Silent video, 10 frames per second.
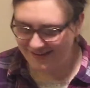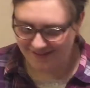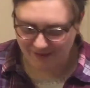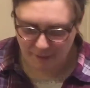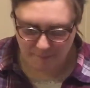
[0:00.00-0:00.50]

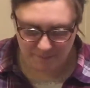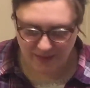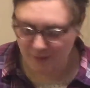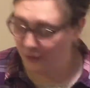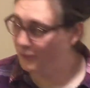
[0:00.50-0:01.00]
Yeah. Yep.
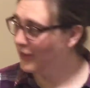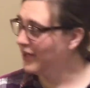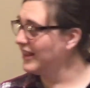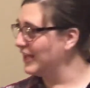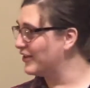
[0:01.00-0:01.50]
They were
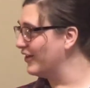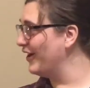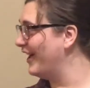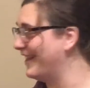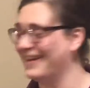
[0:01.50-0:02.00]
really
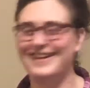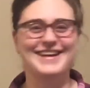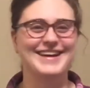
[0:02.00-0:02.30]
good.